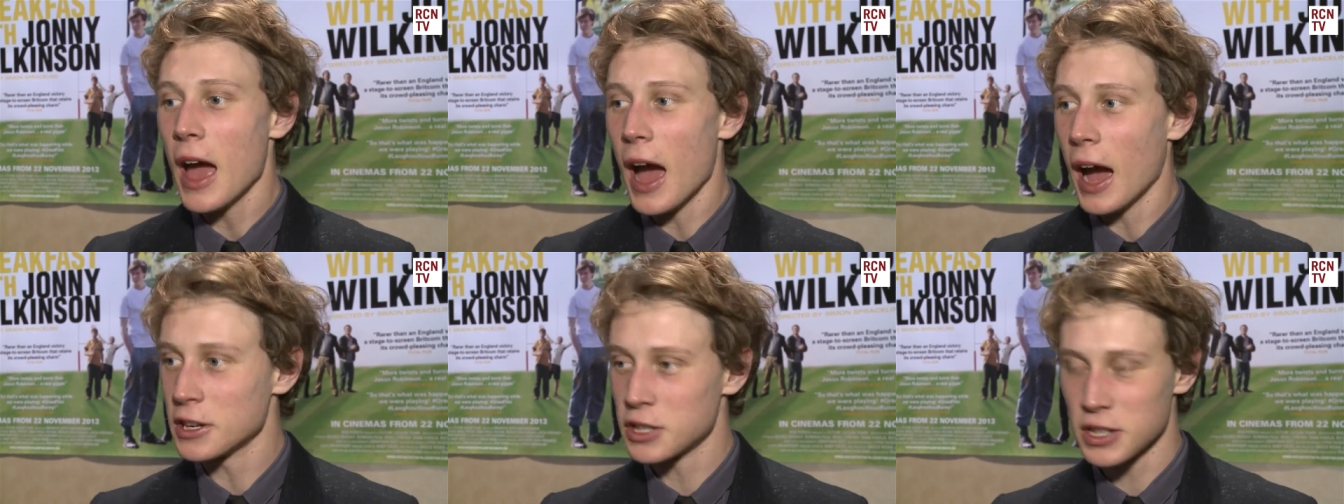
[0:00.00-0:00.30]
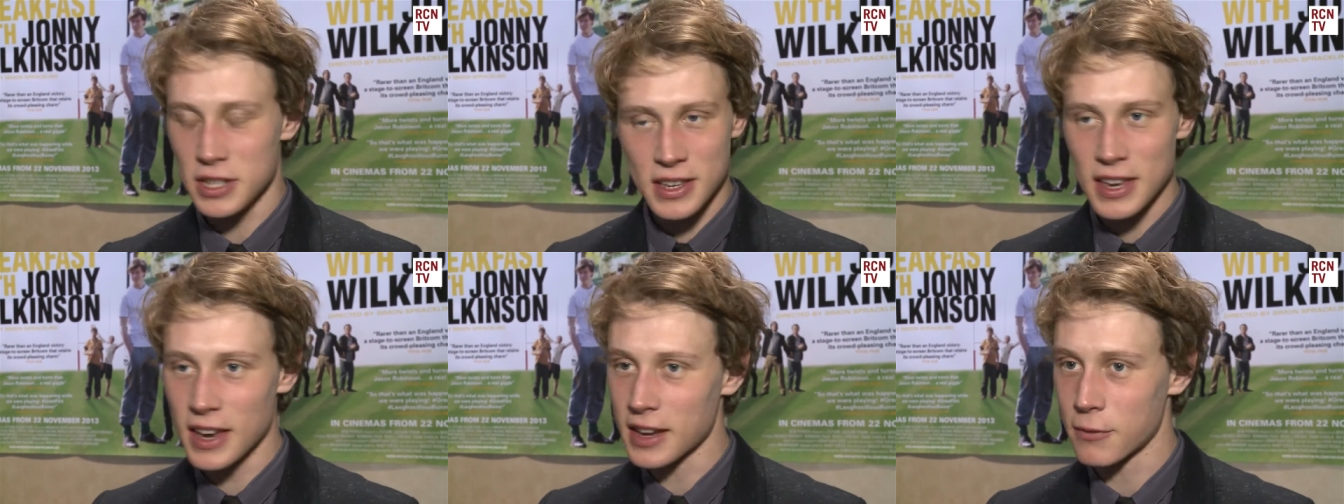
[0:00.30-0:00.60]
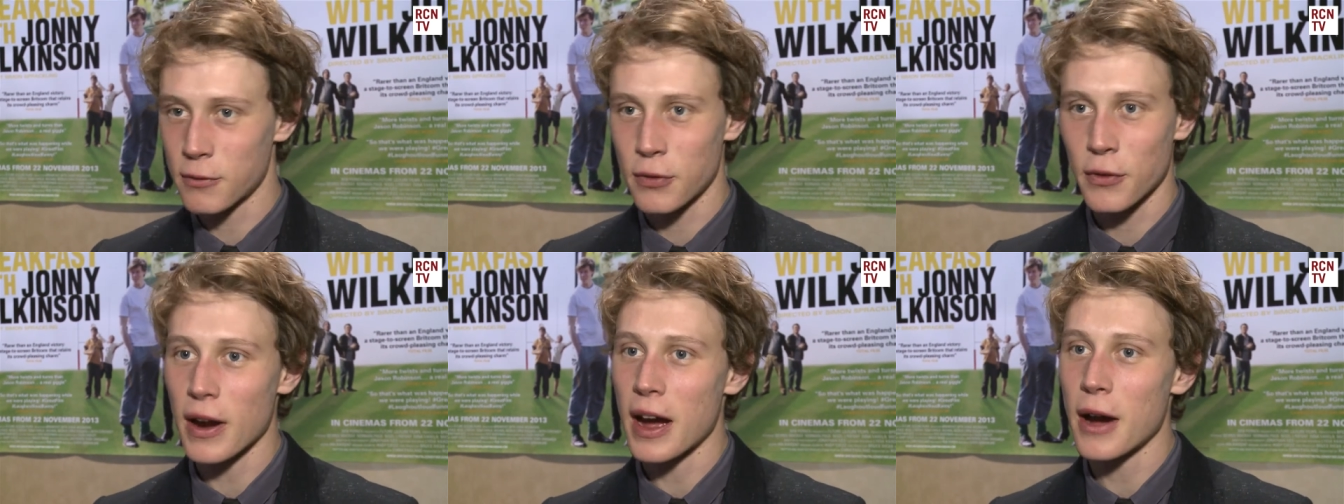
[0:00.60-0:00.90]
and just
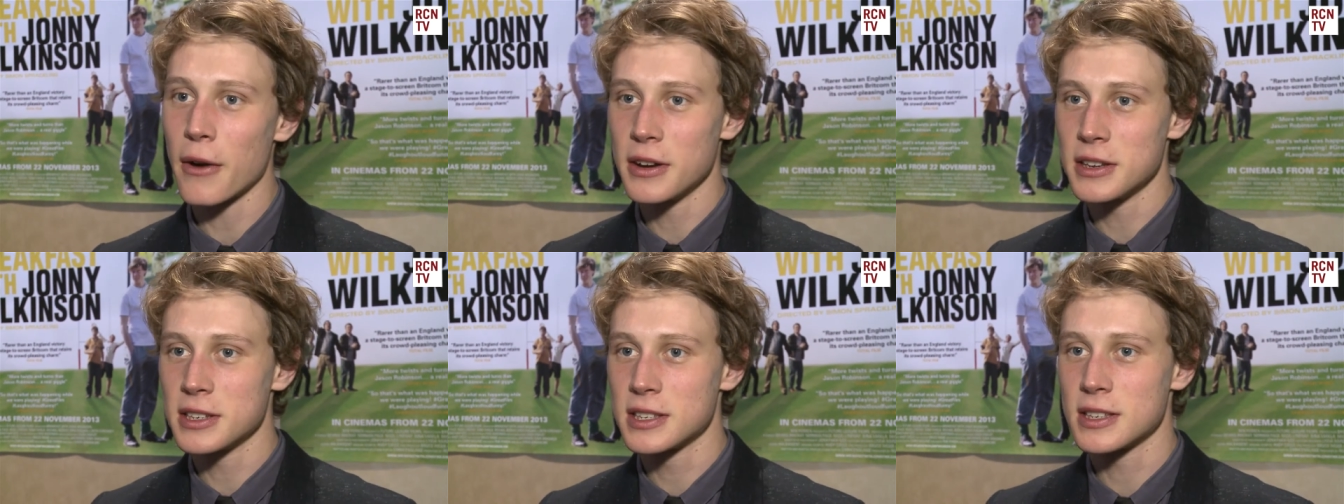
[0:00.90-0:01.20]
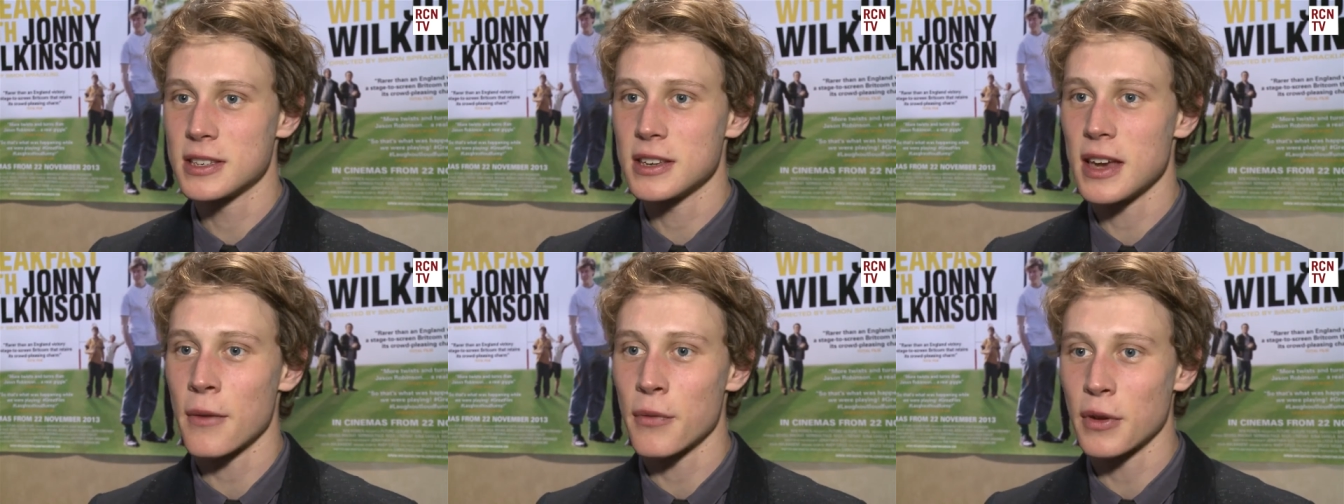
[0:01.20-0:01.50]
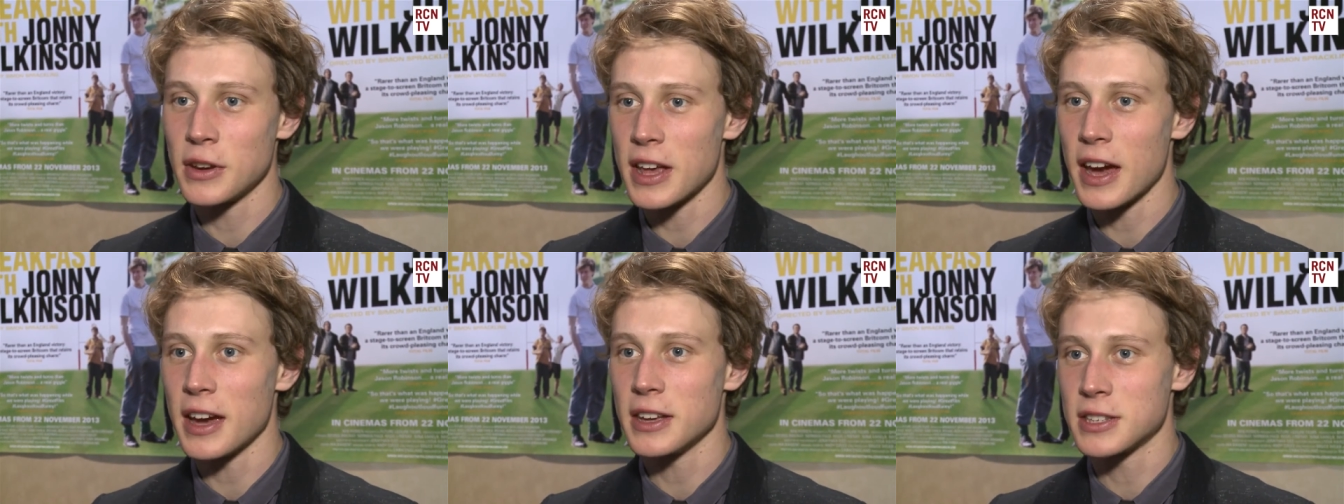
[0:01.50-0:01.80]
kick for hours
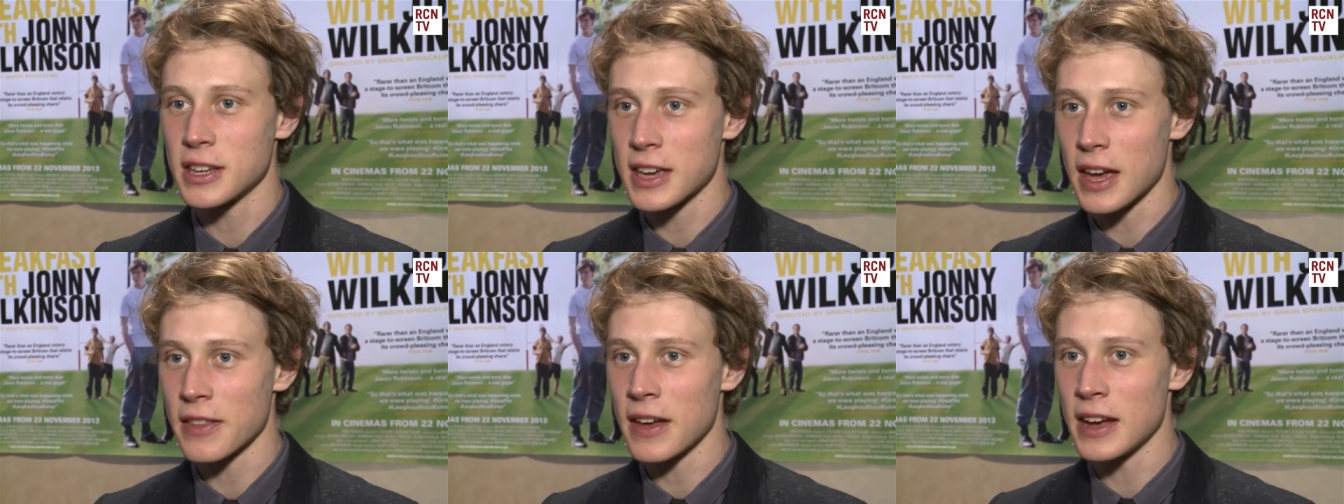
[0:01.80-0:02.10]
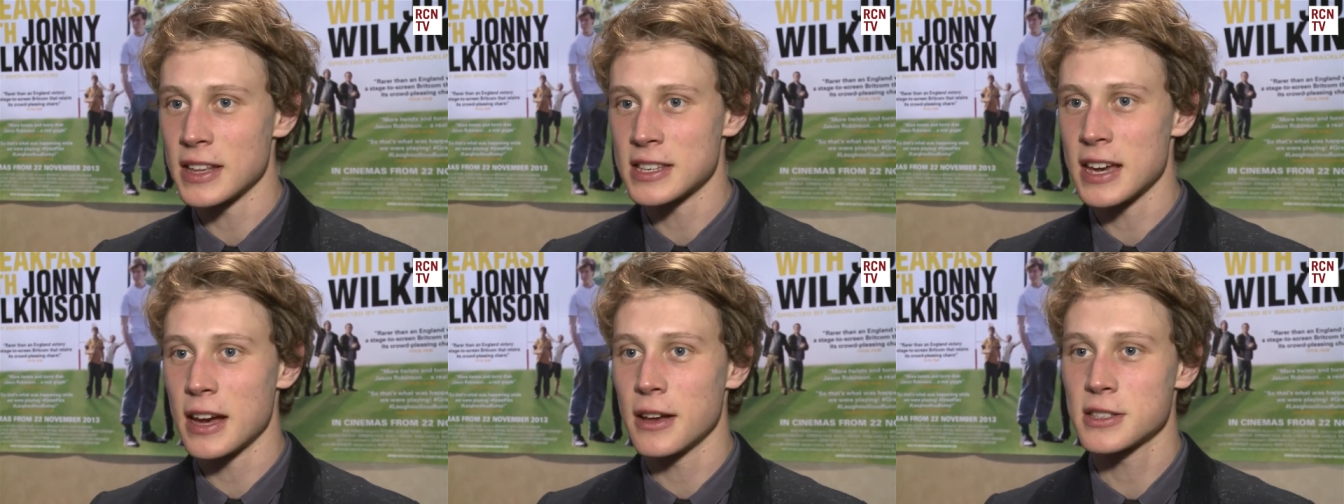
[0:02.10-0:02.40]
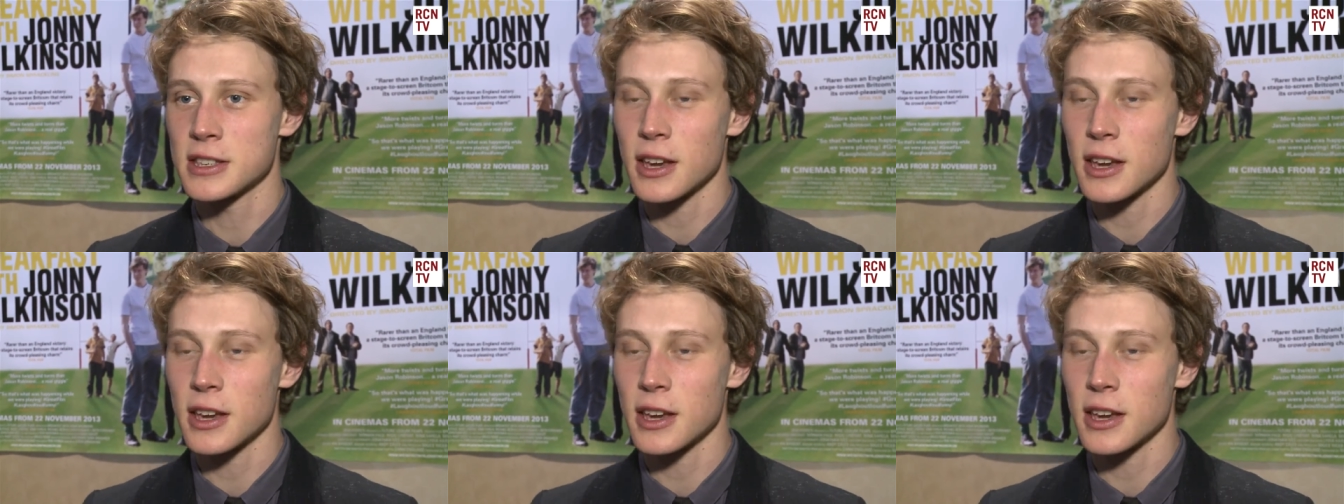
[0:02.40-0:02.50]
every day to get that down.